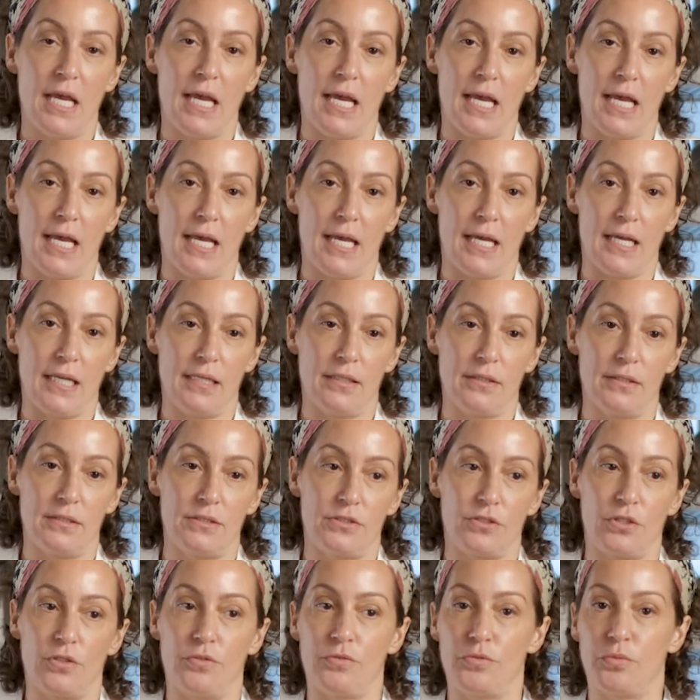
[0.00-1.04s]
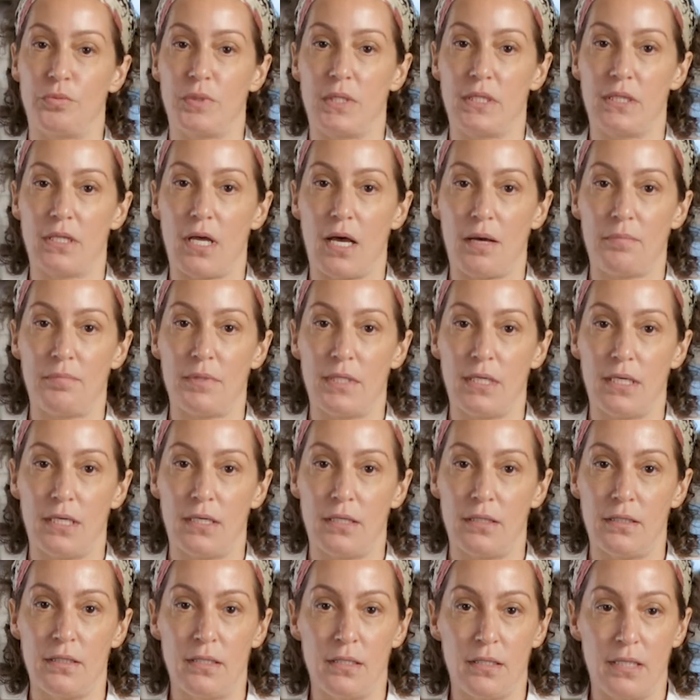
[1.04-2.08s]
and served with
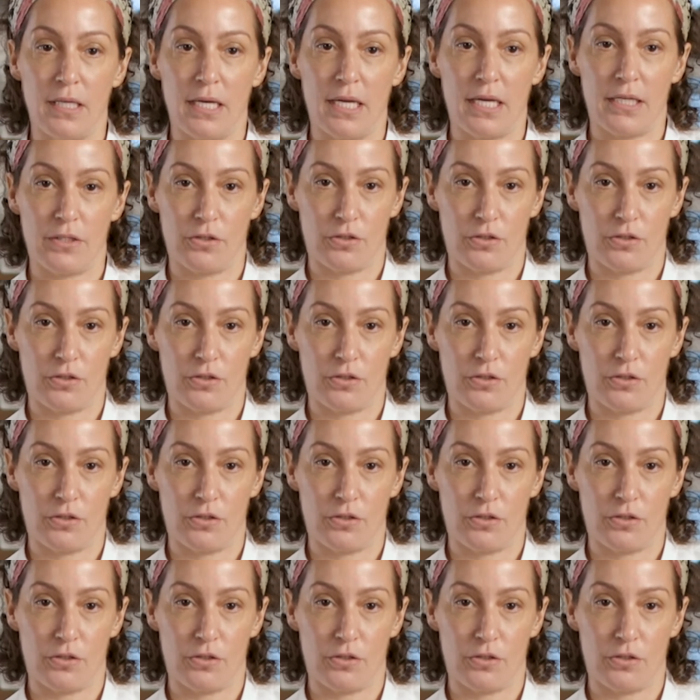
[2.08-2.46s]
labneh and